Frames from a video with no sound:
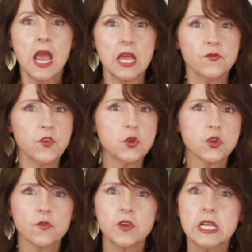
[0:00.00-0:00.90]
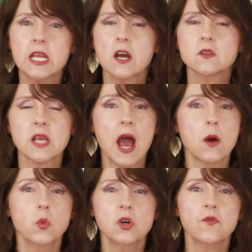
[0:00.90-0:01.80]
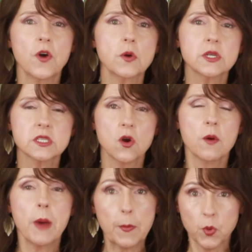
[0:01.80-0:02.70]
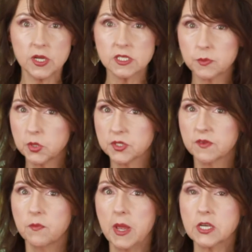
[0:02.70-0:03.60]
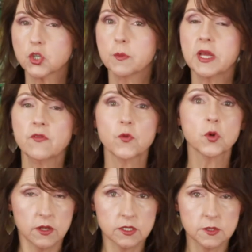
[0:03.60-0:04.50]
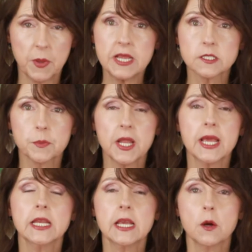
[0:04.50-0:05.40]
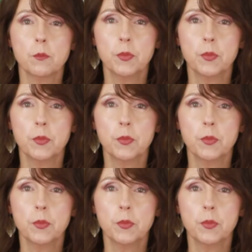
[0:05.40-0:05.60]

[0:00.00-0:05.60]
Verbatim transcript: In future videos, I will focus on my principles of measurement for space planning,